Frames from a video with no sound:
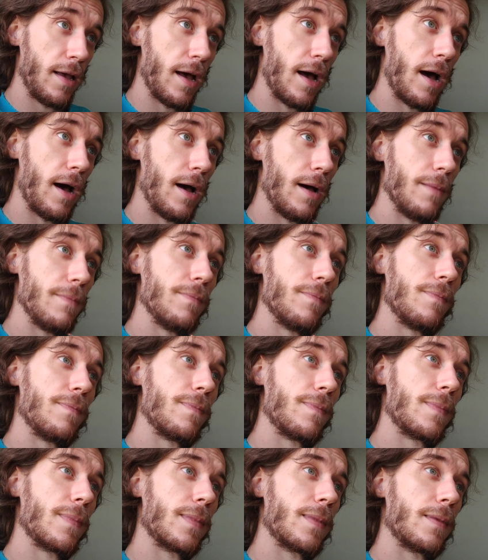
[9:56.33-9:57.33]

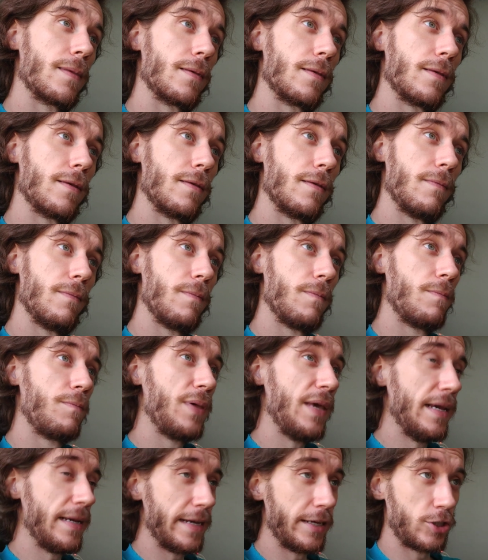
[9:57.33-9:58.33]

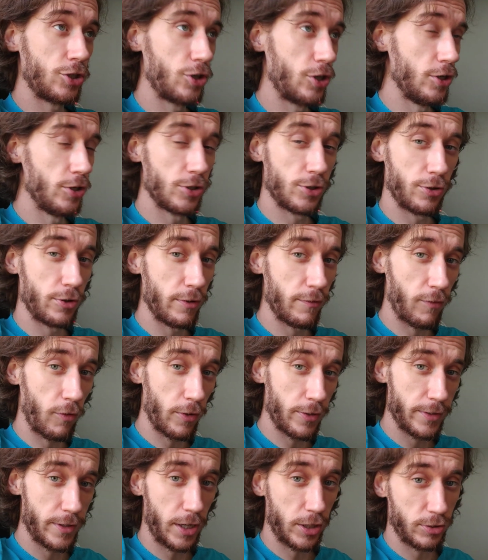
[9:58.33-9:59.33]
being introduced through the
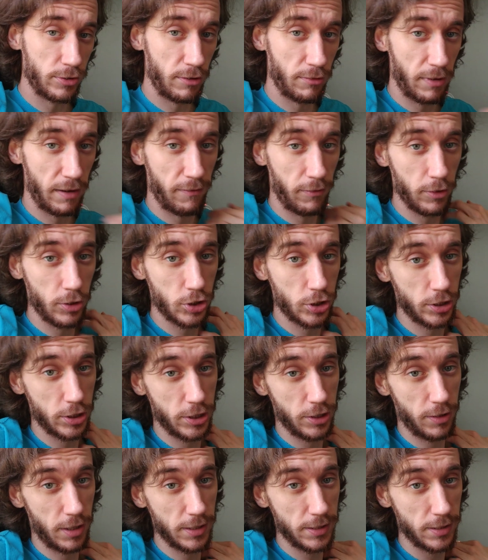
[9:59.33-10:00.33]
fourth industrial revolution
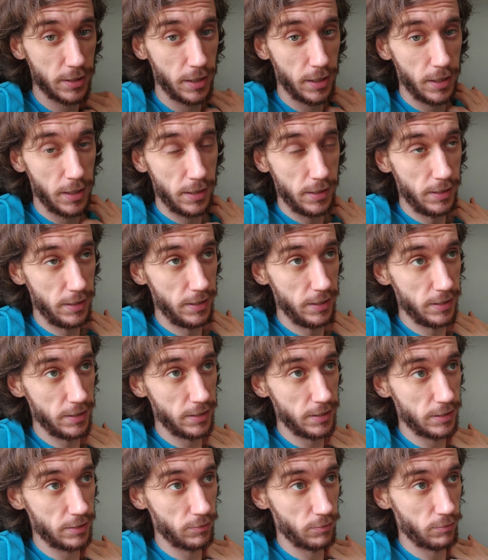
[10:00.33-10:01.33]
to us
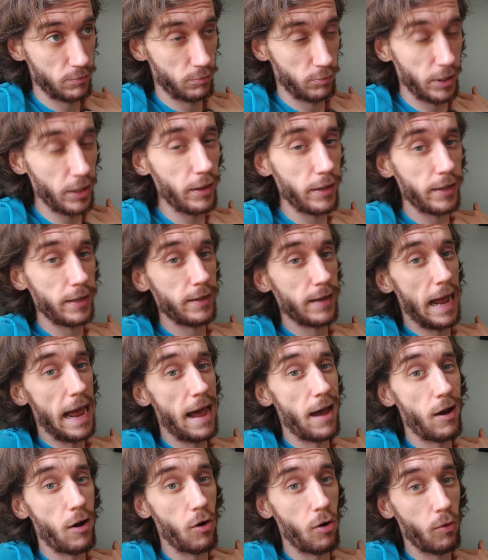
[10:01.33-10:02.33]
is really
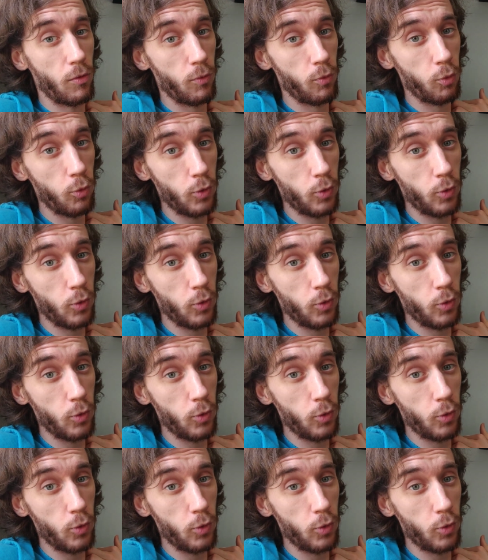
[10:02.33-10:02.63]
how